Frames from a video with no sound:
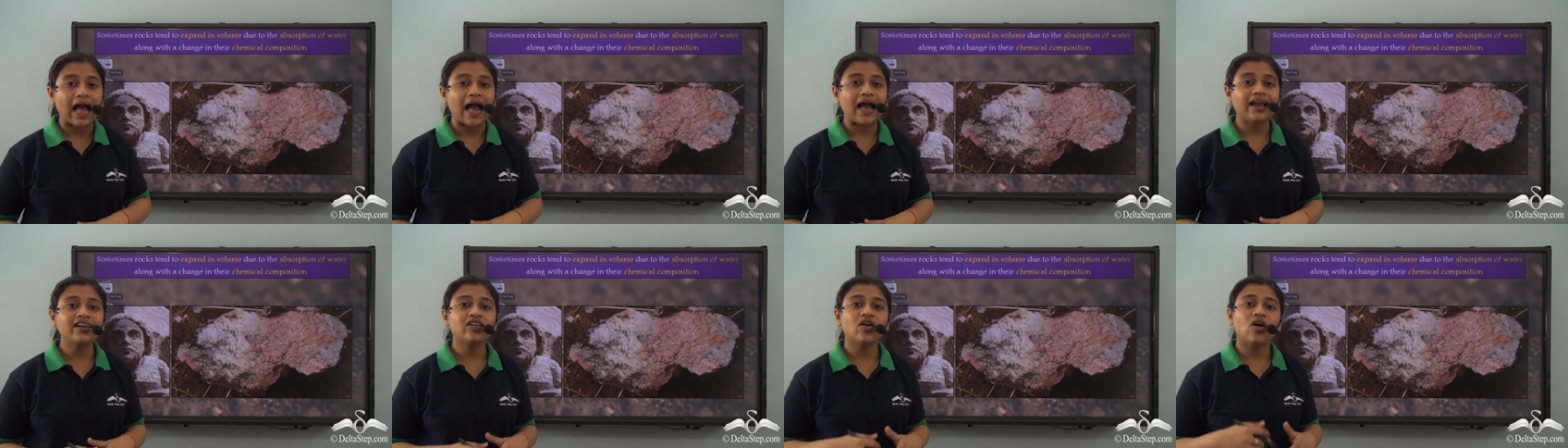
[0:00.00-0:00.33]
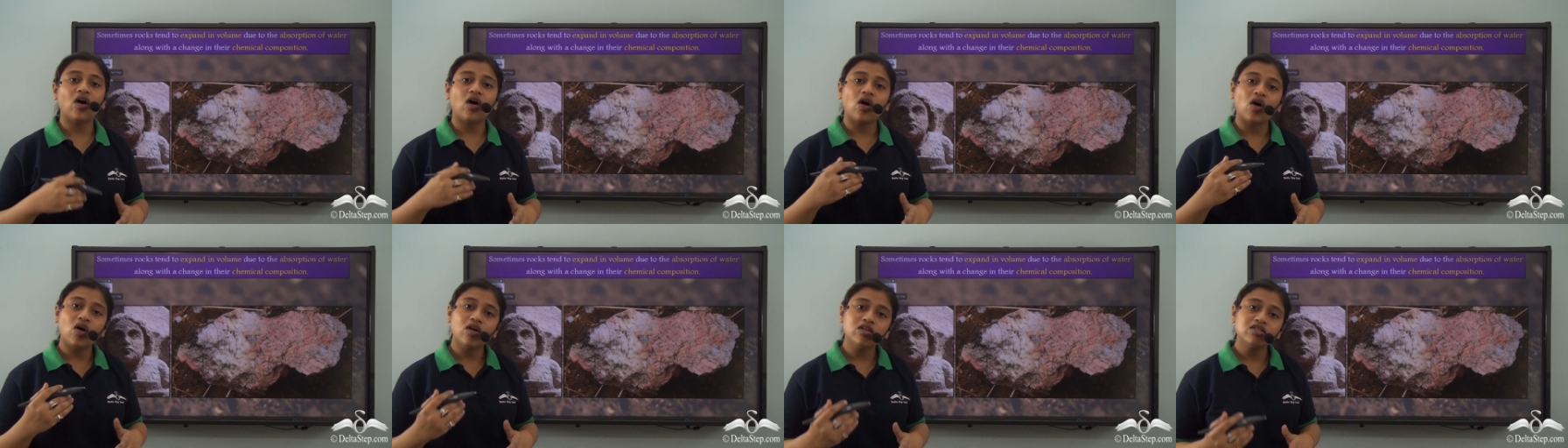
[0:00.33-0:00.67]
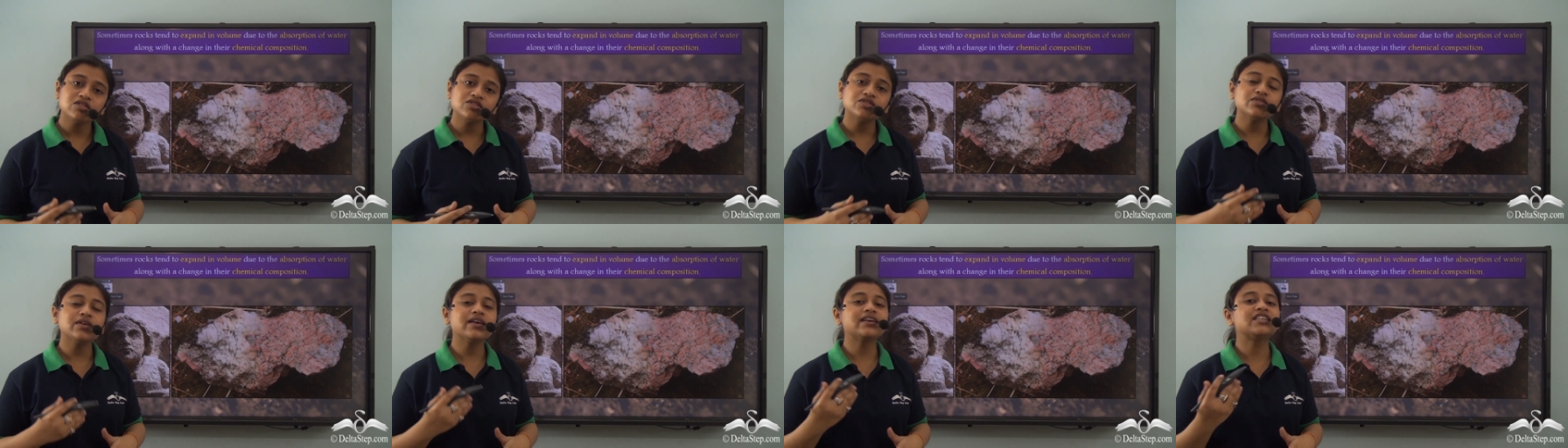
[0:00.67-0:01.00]
and
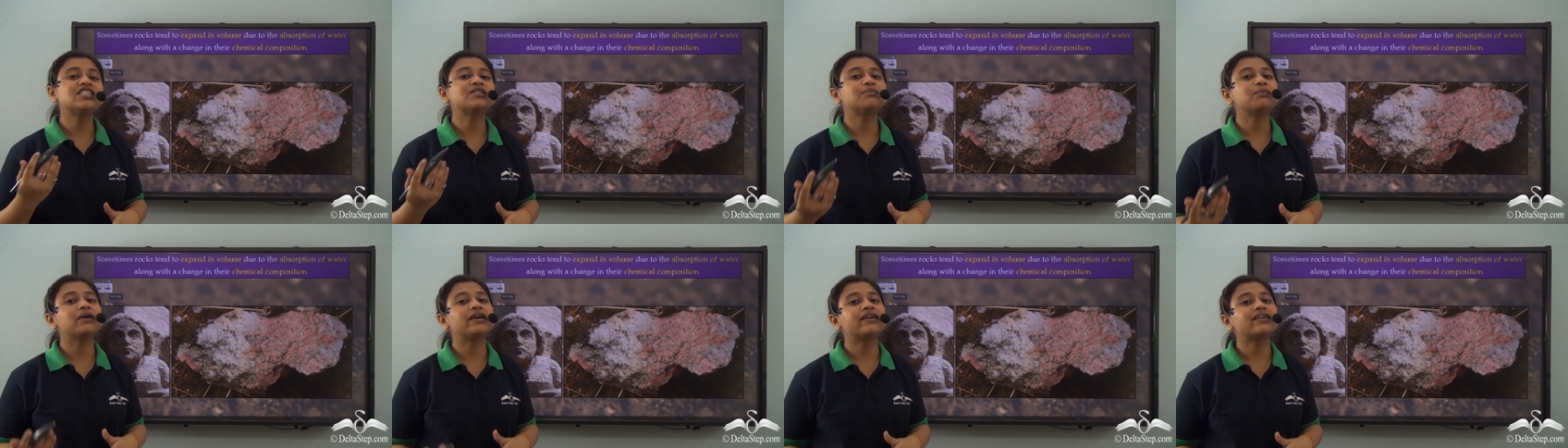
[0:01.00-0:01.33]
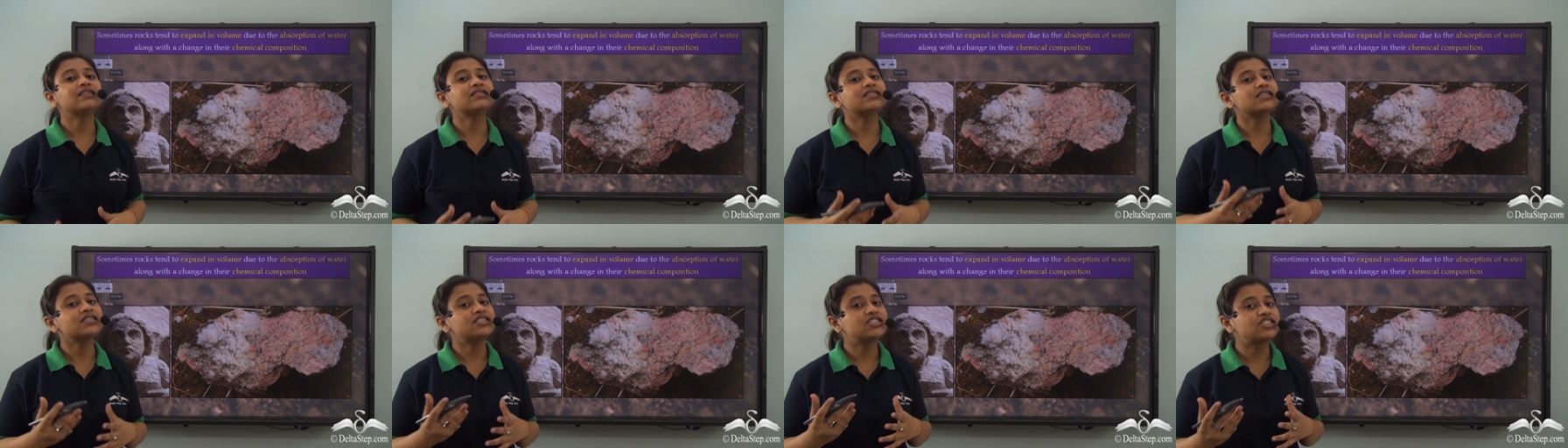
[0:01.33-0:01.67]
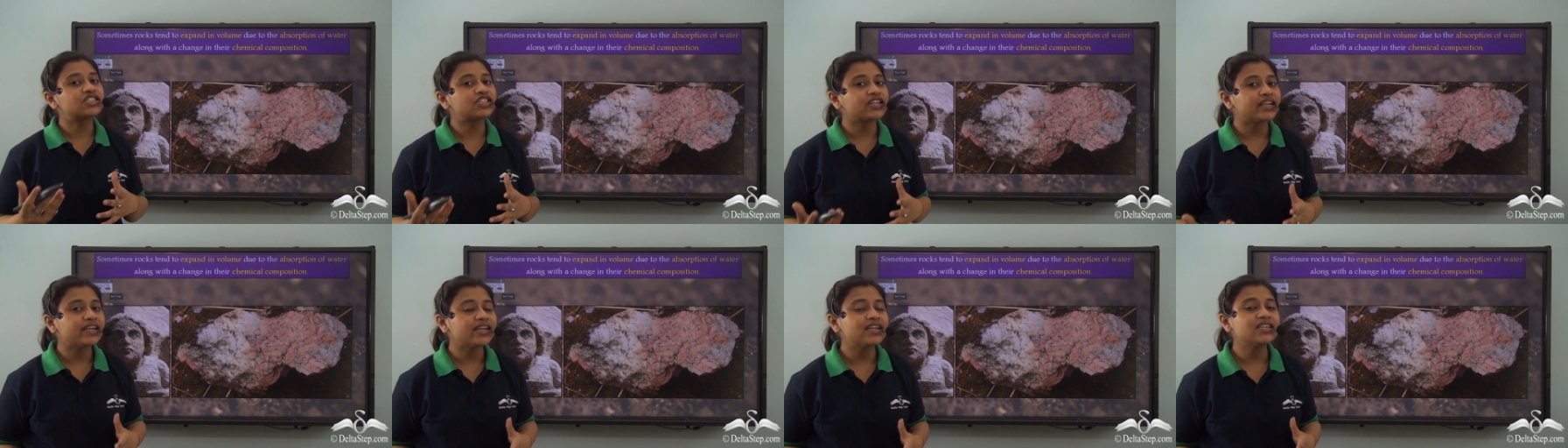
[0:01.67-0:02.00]
also experience a
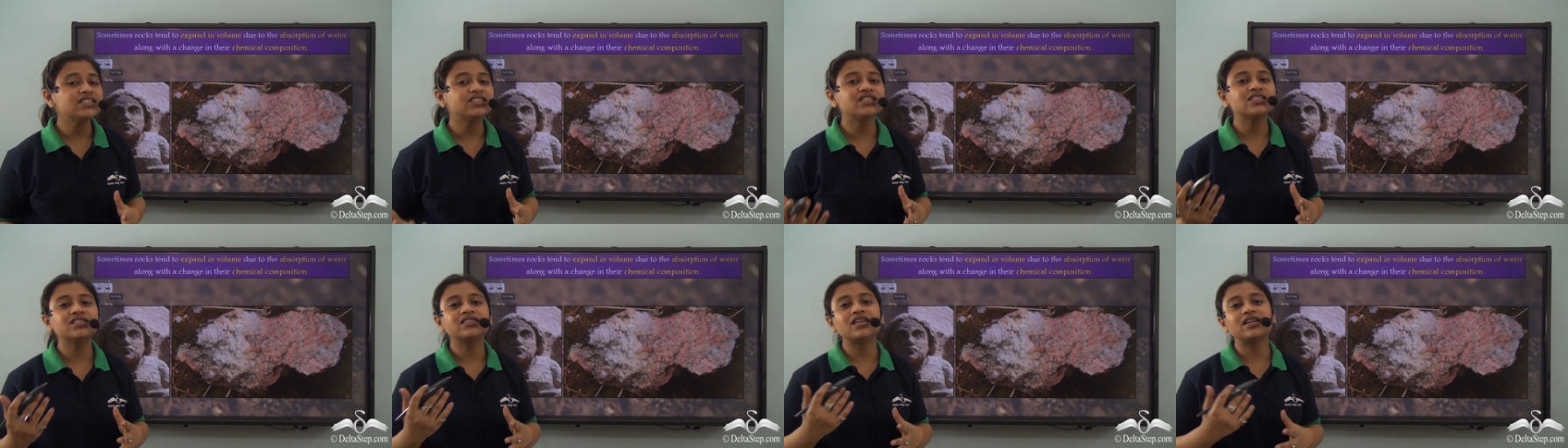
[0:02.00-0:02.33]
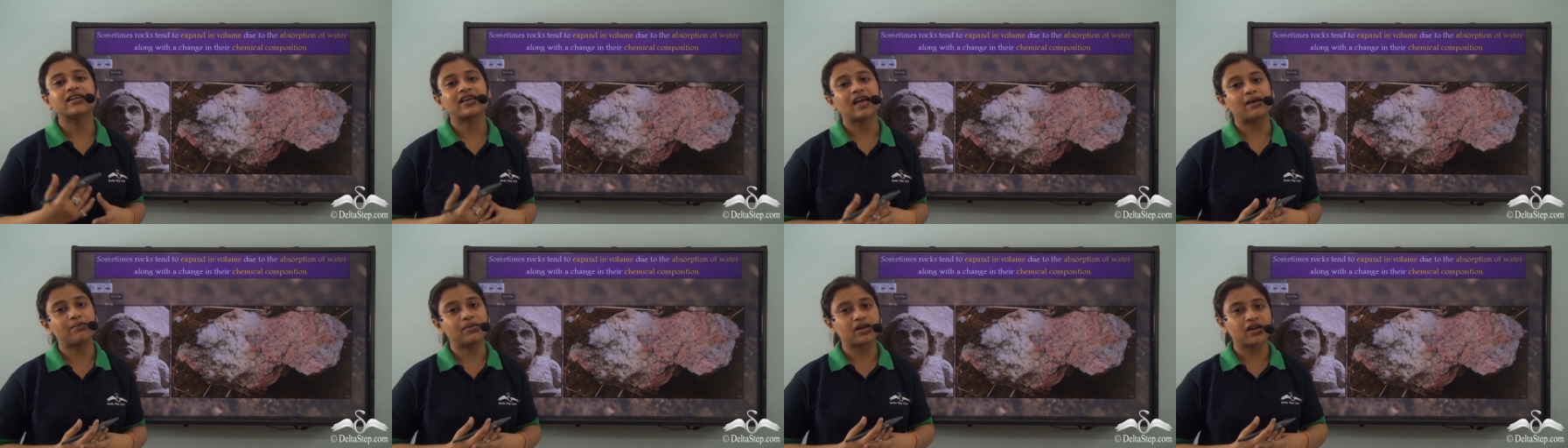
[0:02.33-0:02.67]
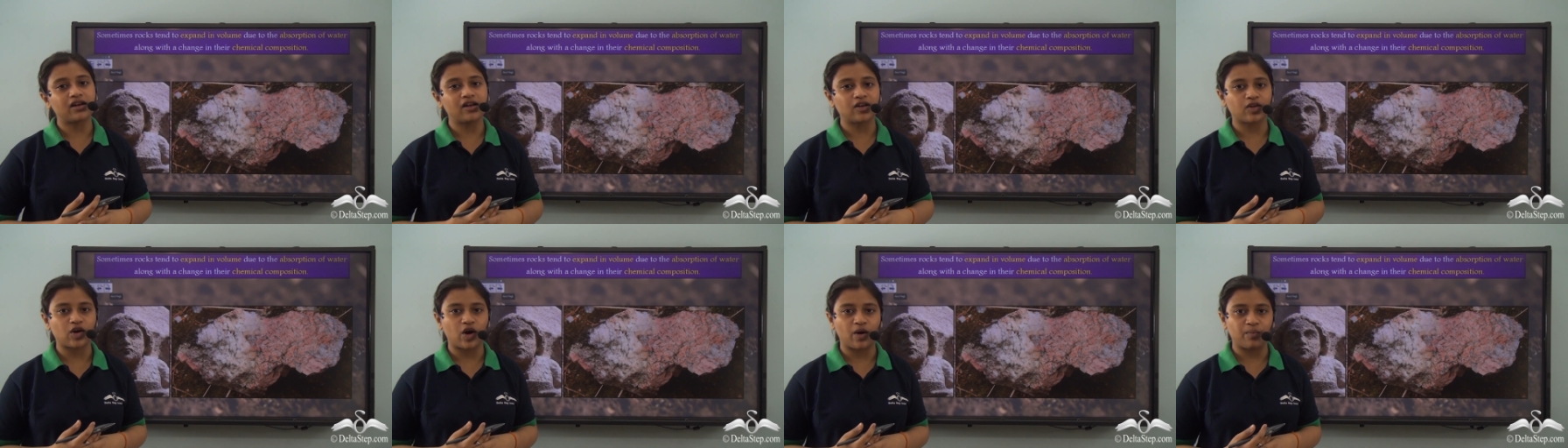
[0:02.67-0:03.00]
change in their
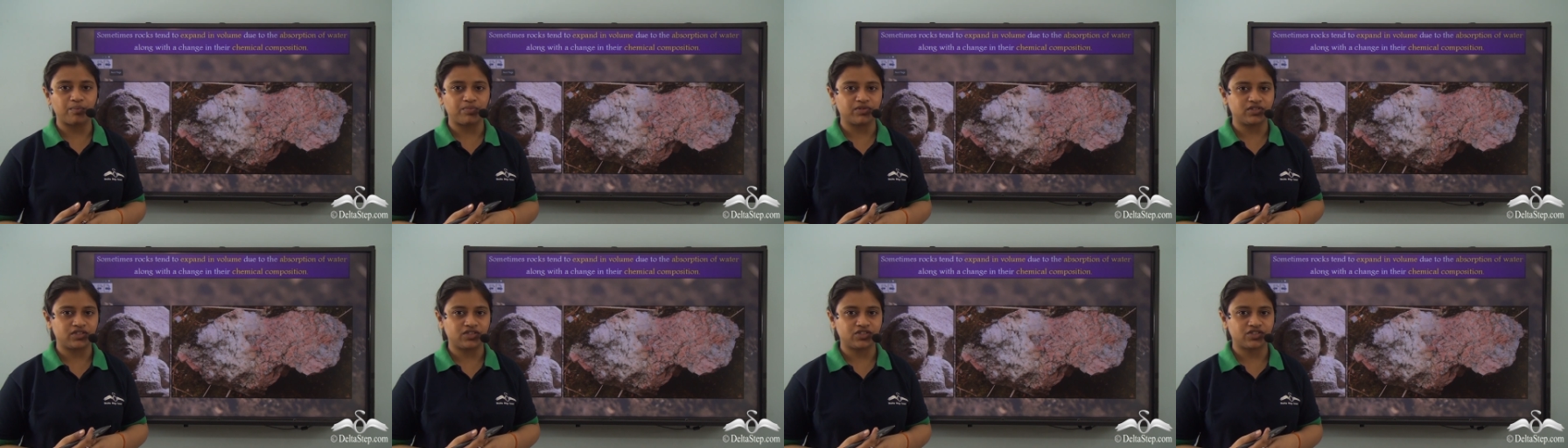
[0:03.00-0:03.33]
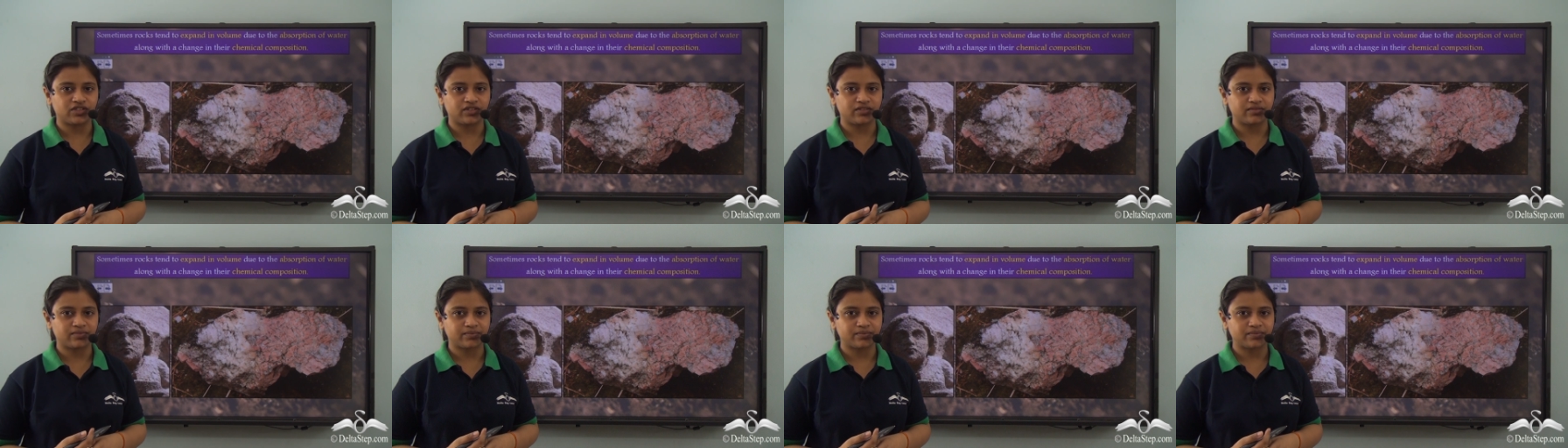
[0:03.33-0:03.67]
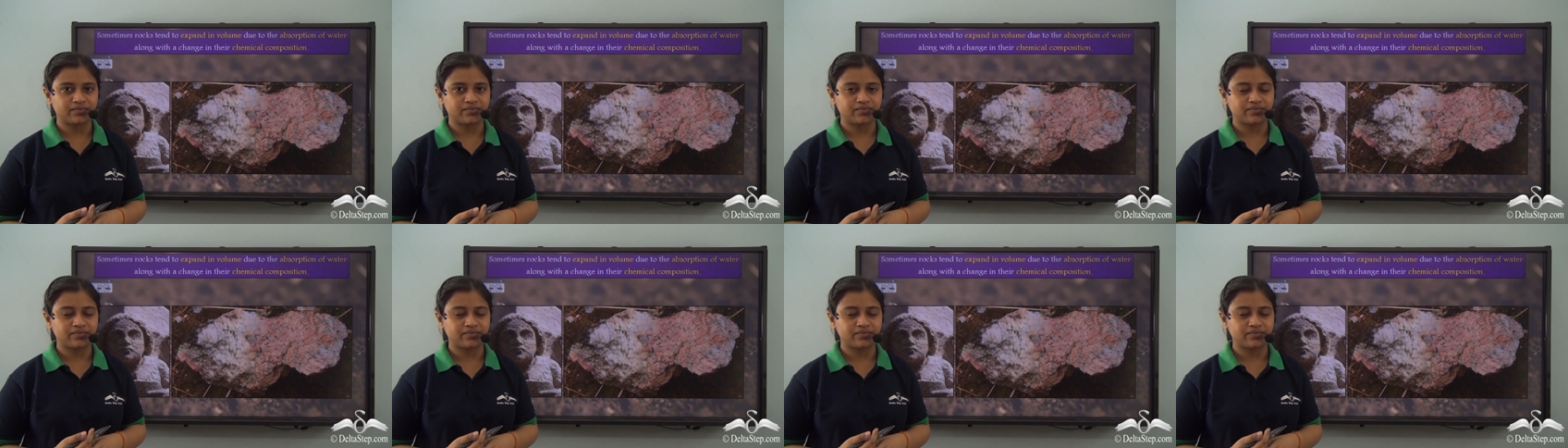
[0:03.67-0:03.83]
chemical composition.